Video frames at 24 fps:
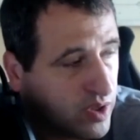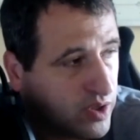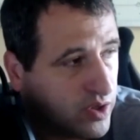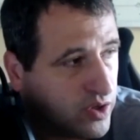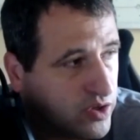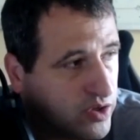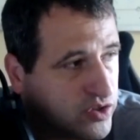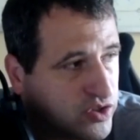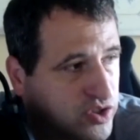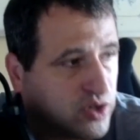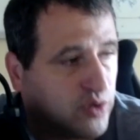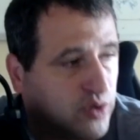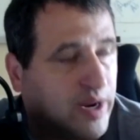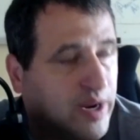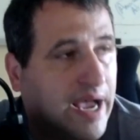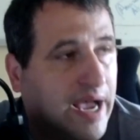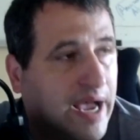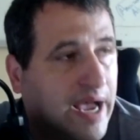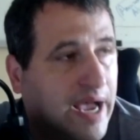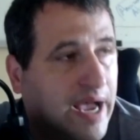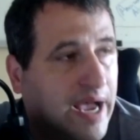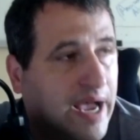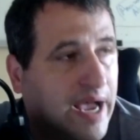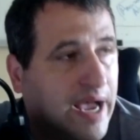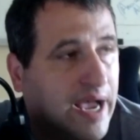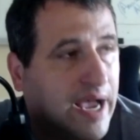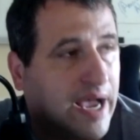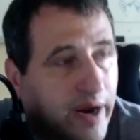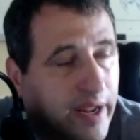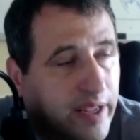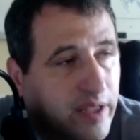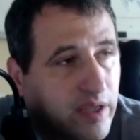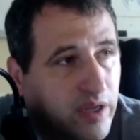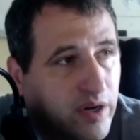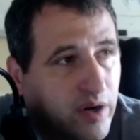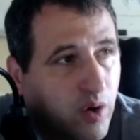So now you go, all right,
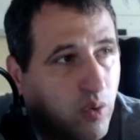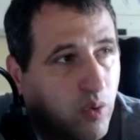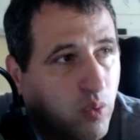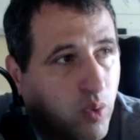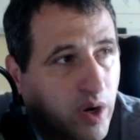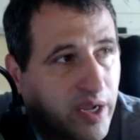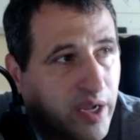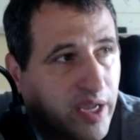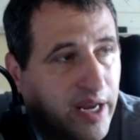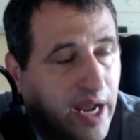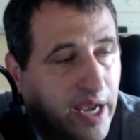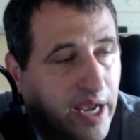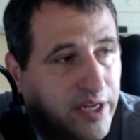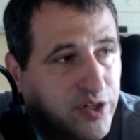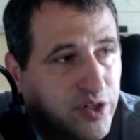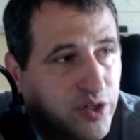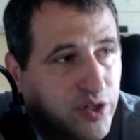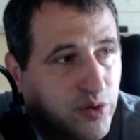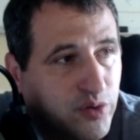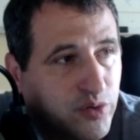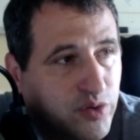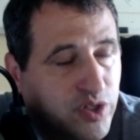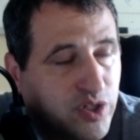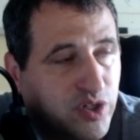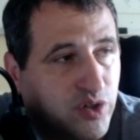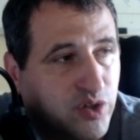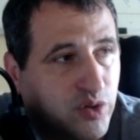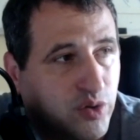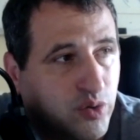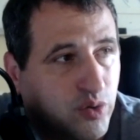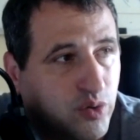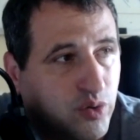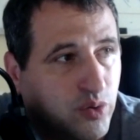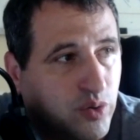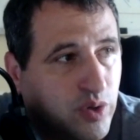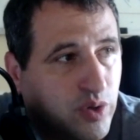what can I do
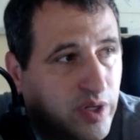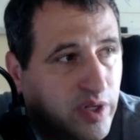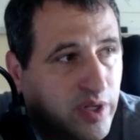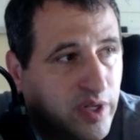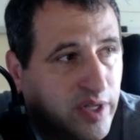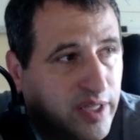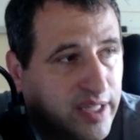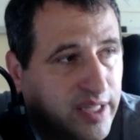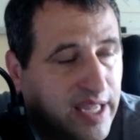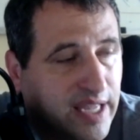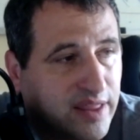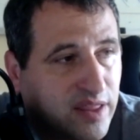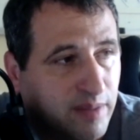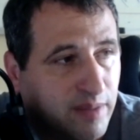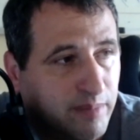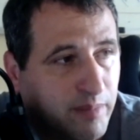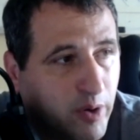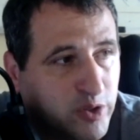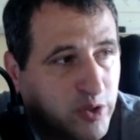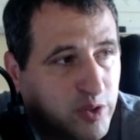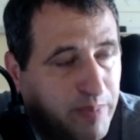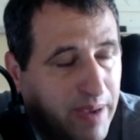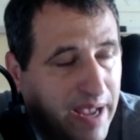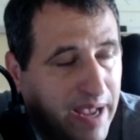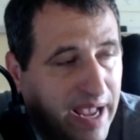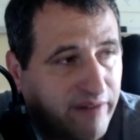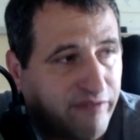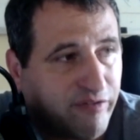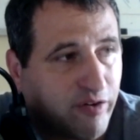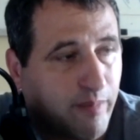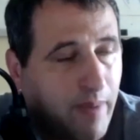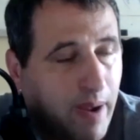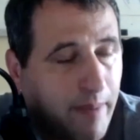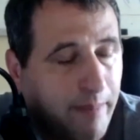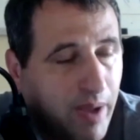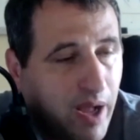to get the most bang for
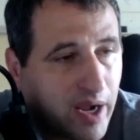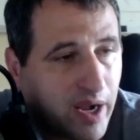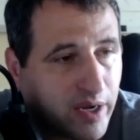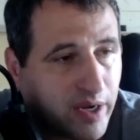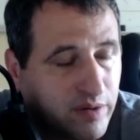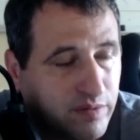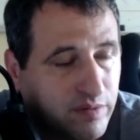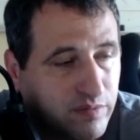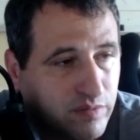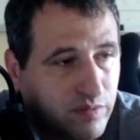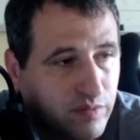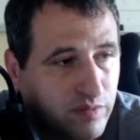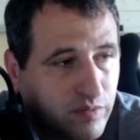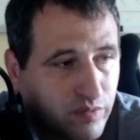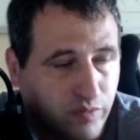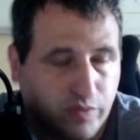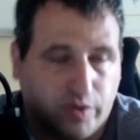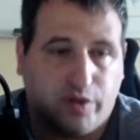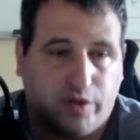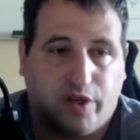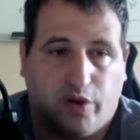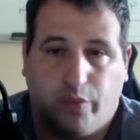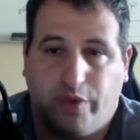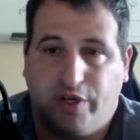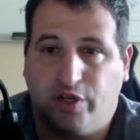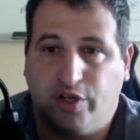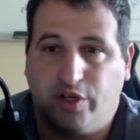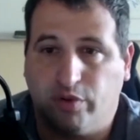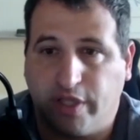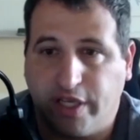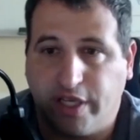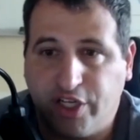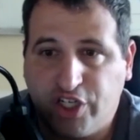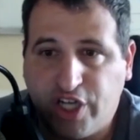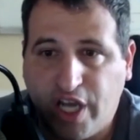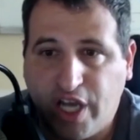my buck? Well, can we do
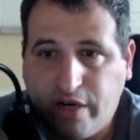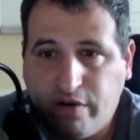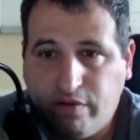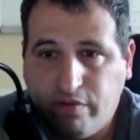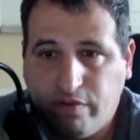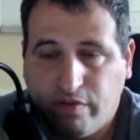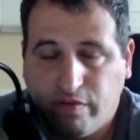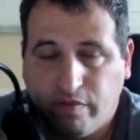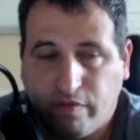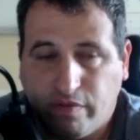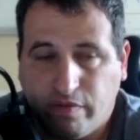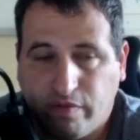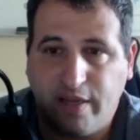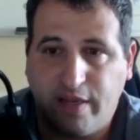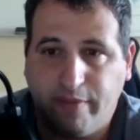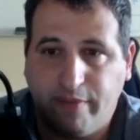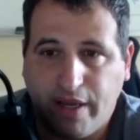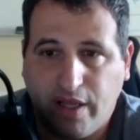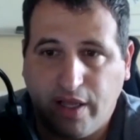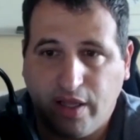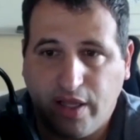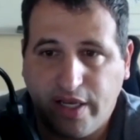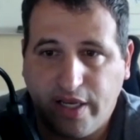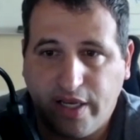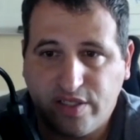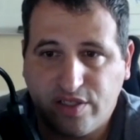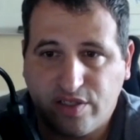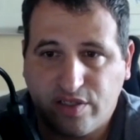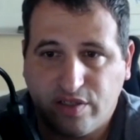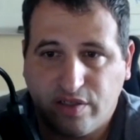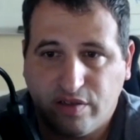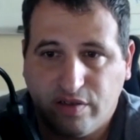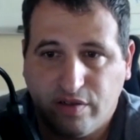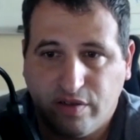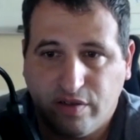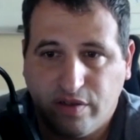lead gen? Can I build an email
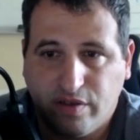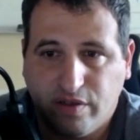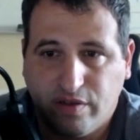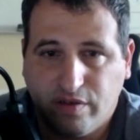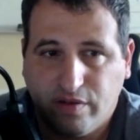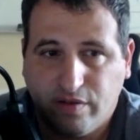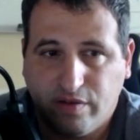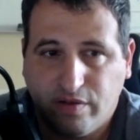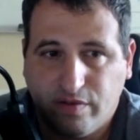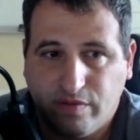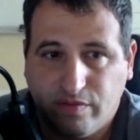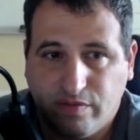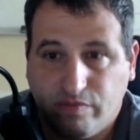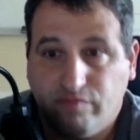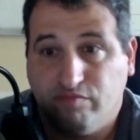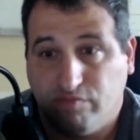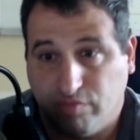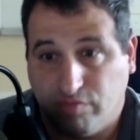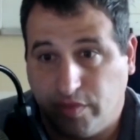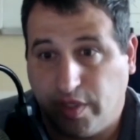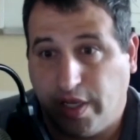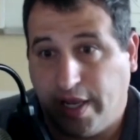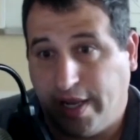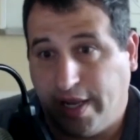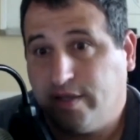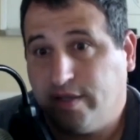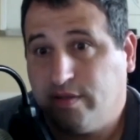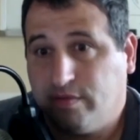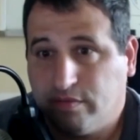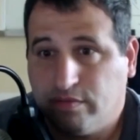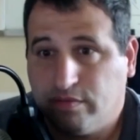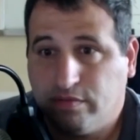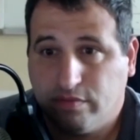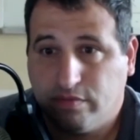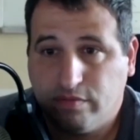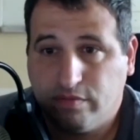list? Yeah.
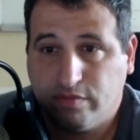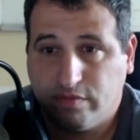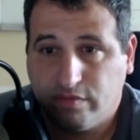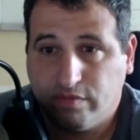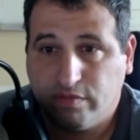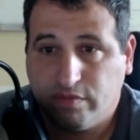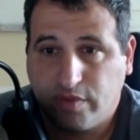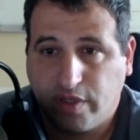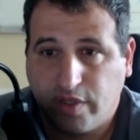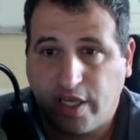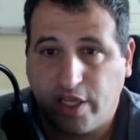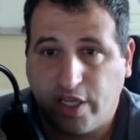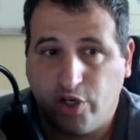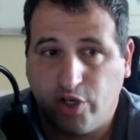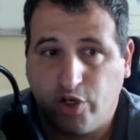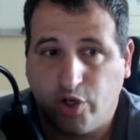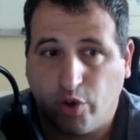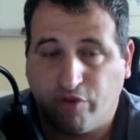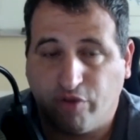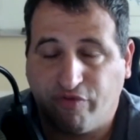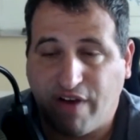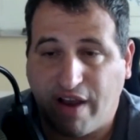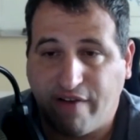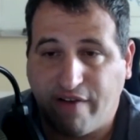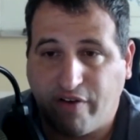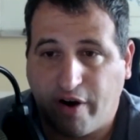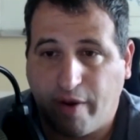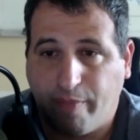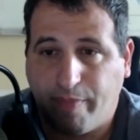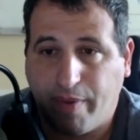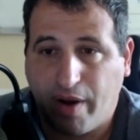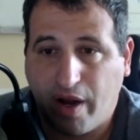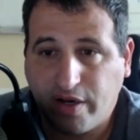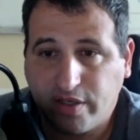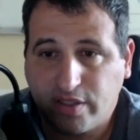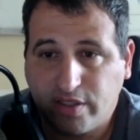Can you do it with
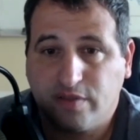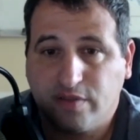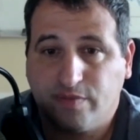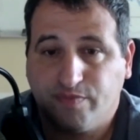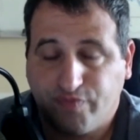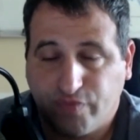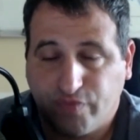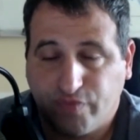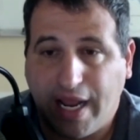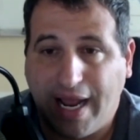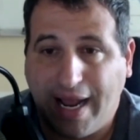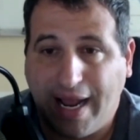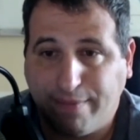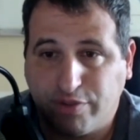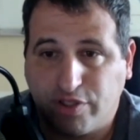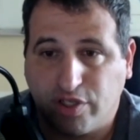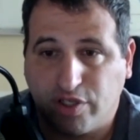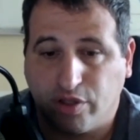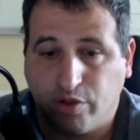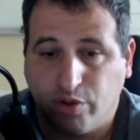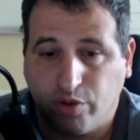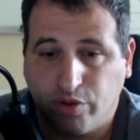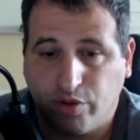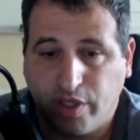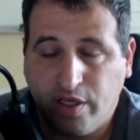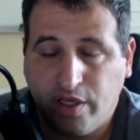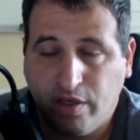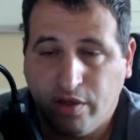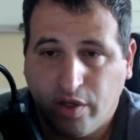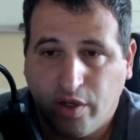$500? Absolutely.